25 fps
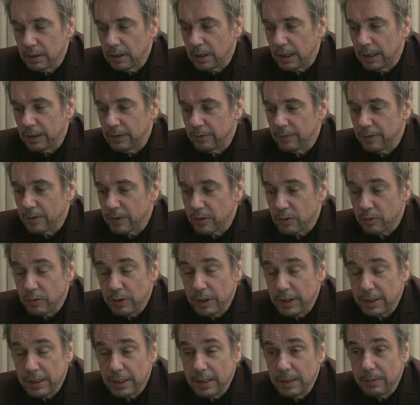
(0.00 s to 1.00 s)

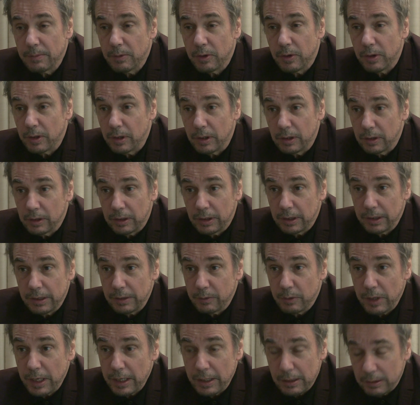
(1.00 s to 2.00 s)
anniversaries anymore,
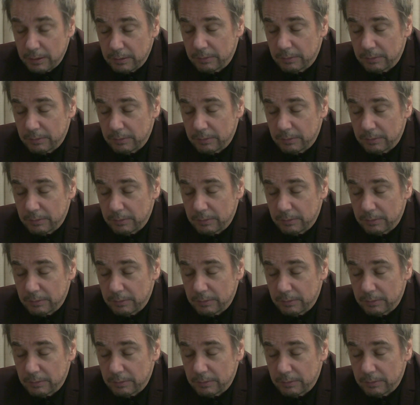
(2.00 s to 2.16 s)
anyway.